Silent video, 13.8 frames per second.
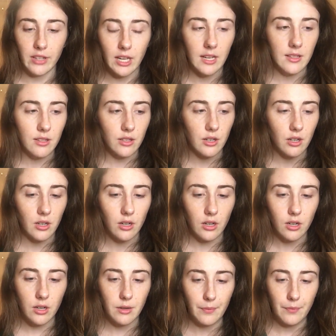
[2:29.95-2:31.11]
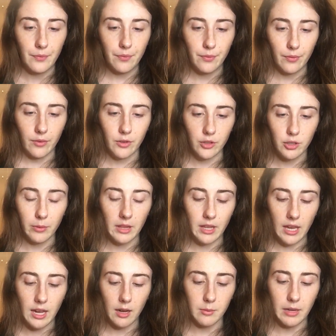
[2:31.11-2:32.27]
Cancer. Show me the
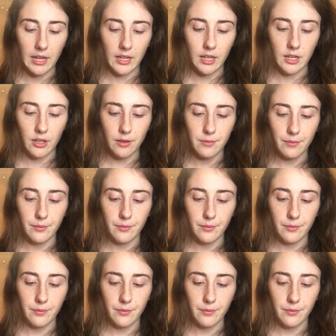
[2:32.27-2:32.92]
Hangman here.